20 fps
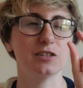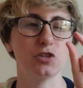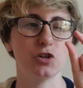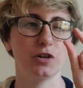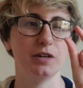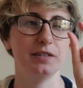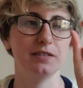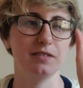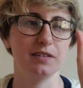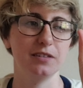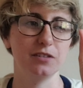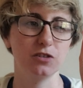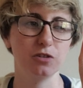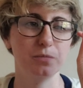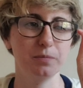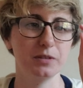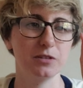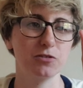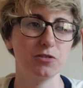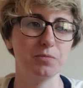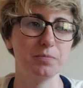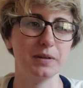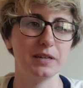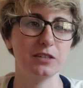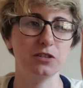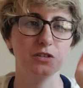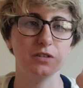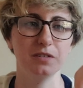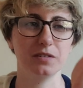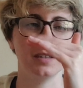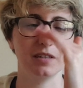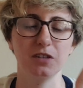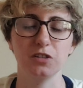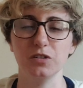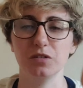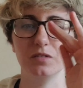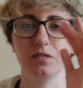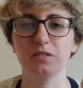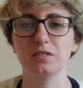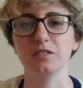toys in. Don't be throwing big toys in,
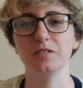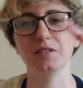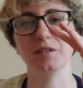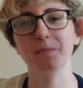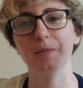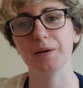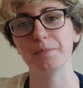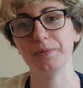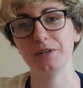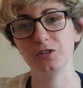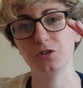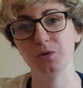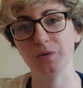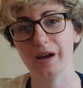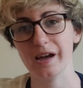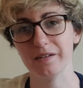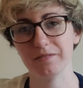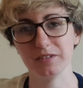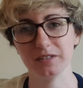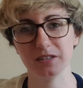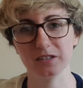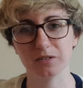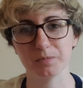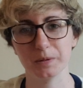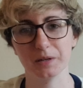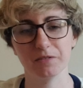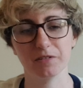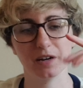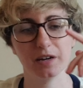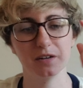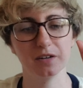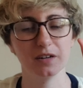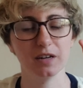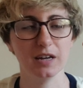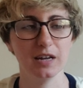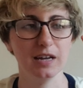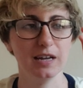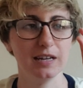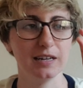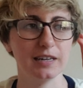because they might be too heavy to spin around.
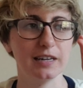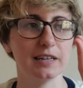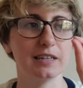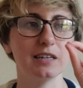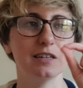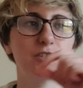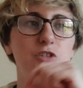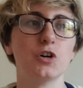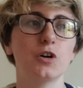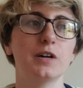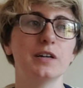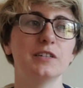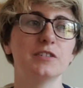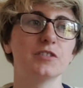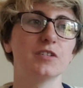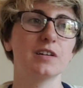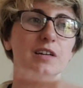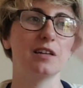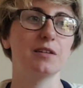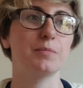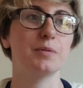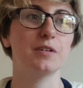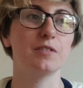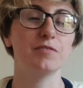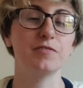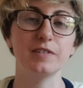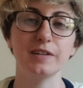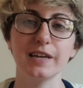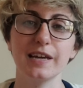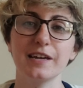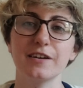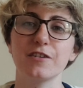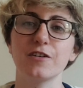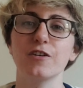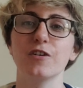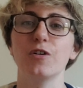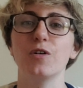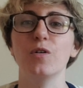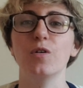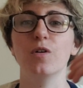Little toys or a little bit of
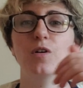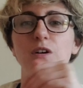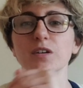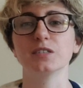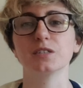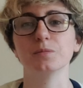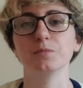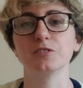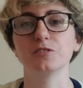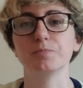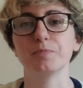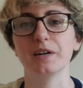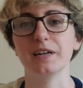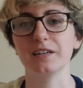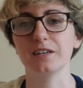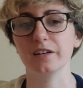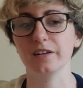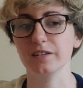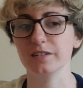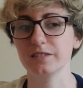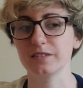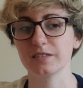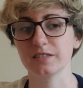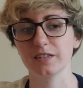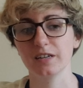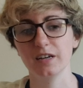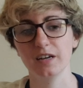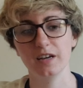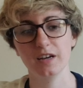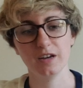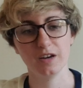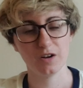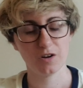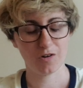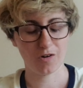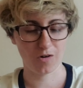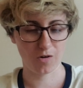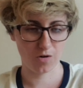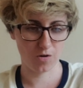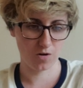glitter or some sprinkles
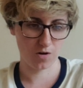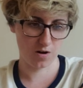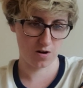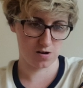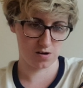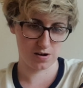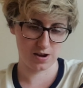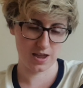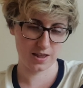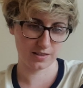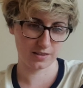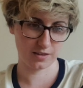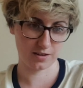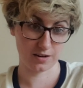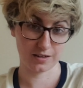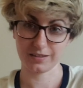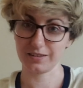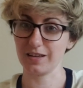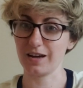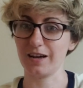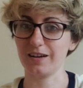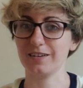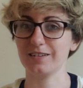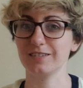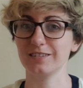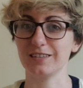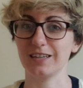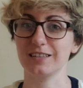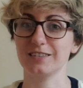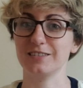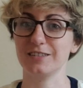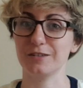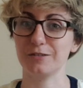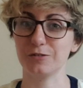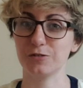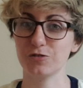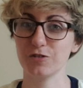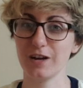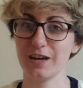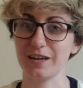or anything like that. That
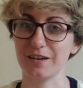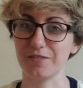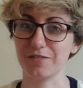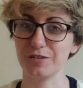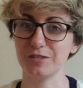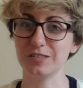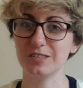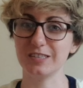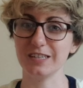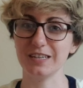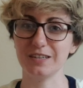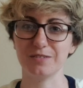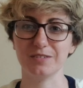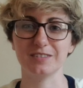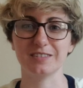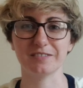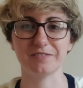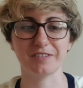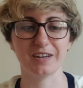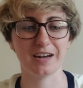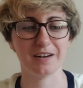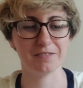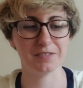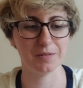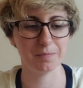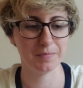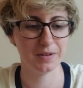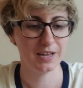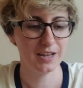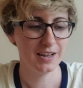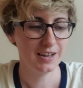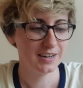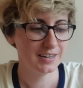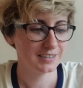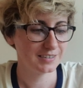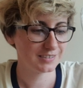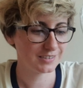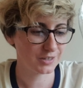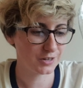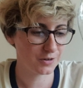sounds great. A few sequins if you have them.
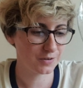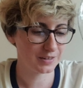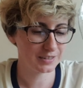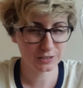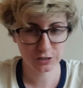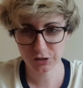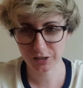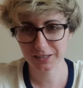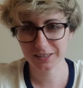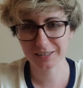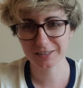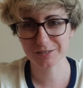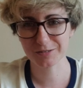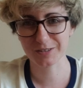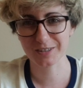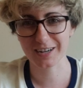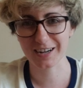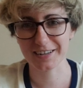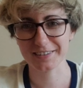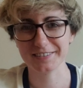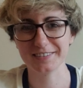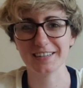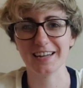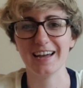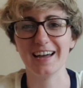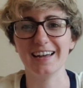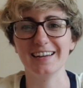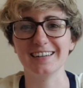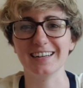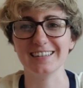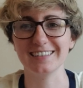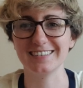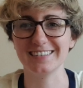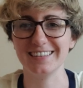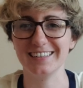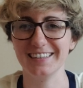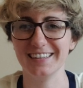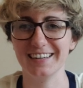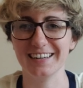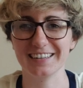So enjoy this one, guys, and I'll see
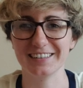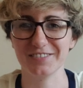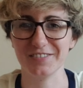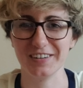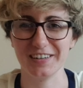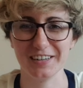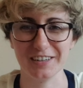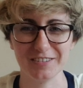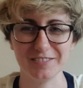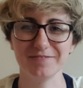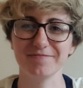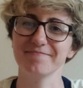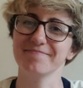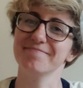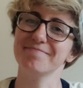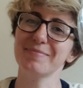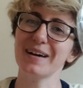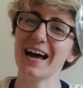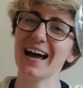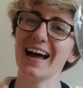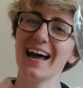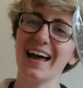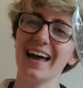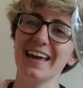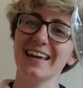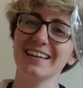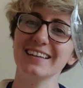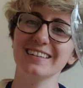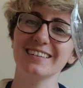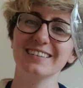you in the next video. Bye!